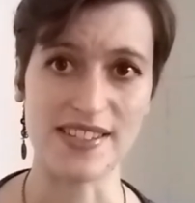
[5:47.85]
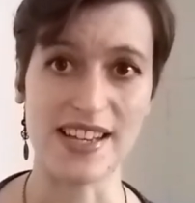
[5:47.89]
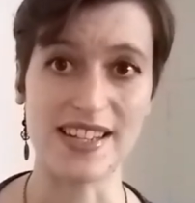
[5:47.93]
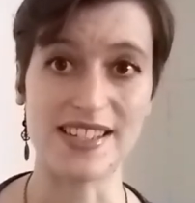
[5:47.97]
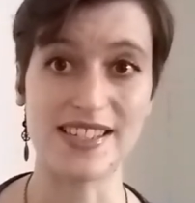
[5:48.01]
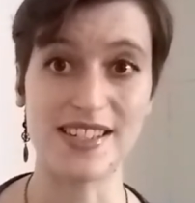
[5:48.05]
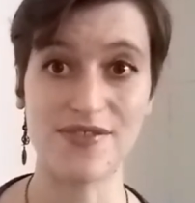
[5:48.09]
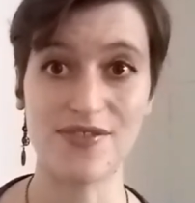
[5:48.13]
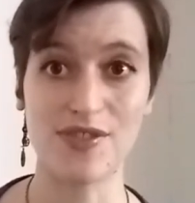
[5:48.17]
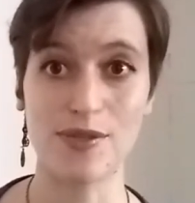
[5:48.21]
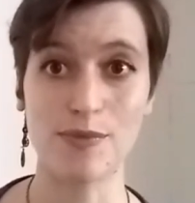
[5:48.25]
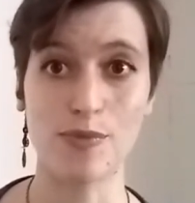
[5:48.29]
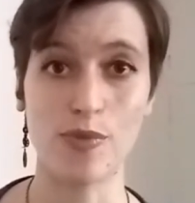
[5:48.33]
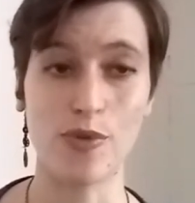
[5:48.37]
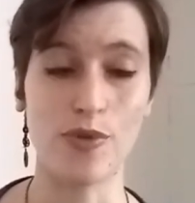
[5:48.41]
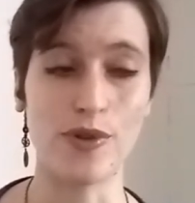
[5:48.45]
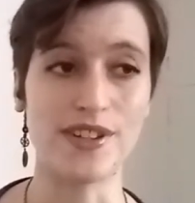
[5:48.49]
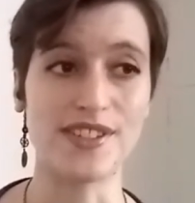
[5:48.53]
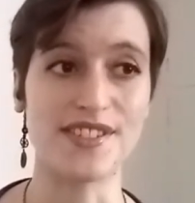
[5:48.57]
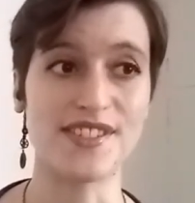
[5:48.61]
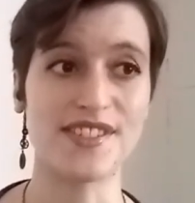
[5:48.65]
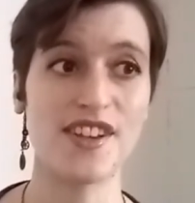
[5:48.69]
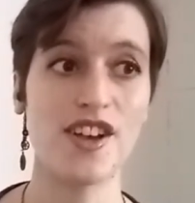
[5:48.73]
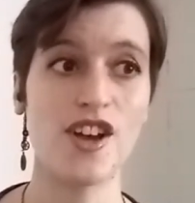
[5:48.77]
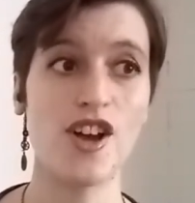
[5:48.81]
at different
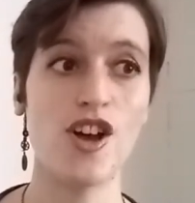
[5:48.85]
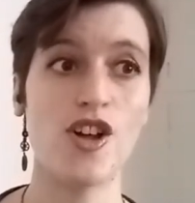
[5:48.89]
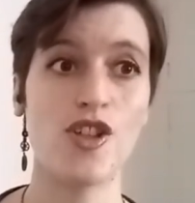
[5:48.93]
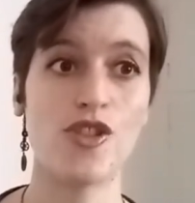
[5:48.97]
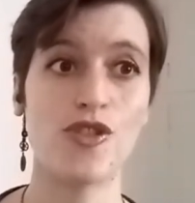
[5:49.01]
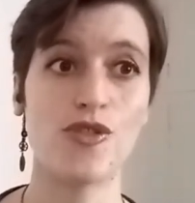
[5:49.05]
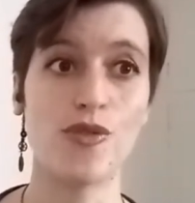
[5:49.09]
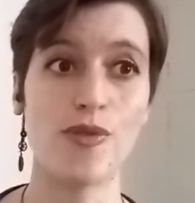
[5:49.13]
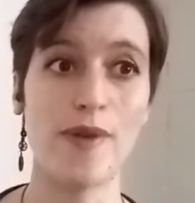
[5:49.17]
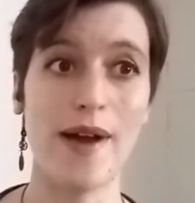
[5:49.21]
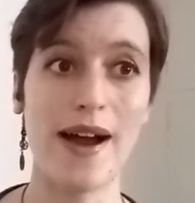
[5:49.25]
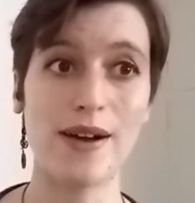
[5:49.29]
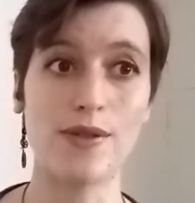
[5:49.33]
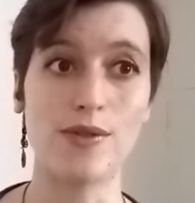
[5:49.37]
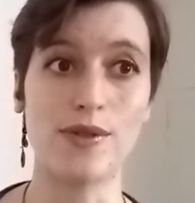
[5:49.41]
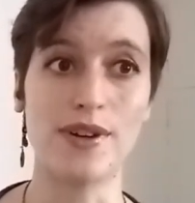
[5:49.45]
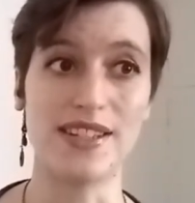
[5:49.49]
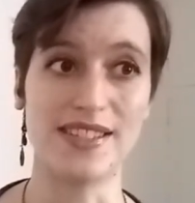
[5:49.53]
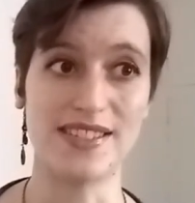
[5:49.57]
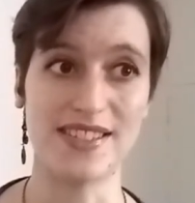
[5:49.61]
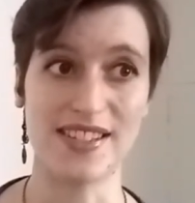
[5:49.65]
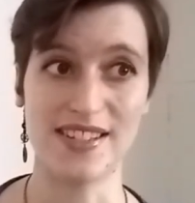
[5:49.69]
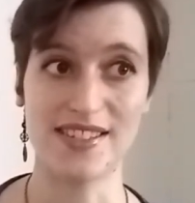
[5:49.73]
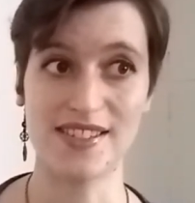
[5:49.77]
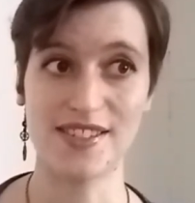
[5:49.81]
points throughout
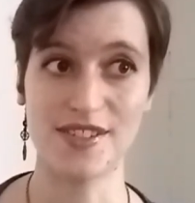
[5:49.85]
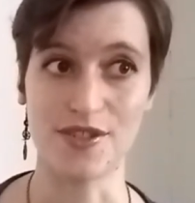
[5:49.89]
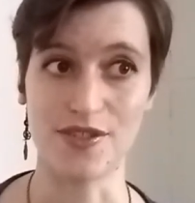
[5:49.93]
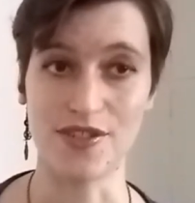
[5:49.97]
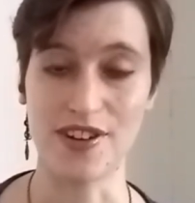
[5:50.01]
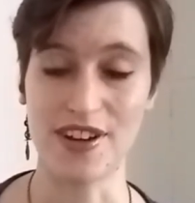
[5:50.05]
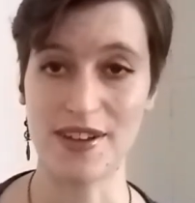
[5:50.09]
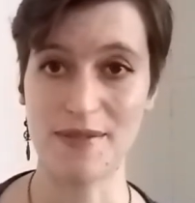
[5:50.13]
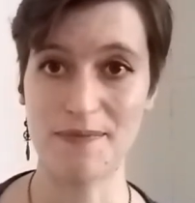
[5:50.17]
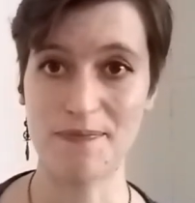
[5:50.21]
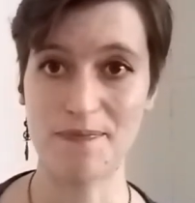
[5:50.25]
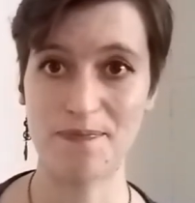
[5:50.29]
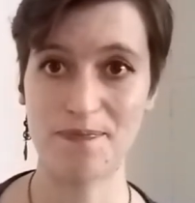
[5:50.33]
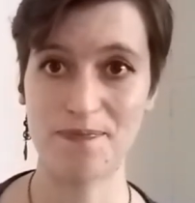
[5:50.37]
its history.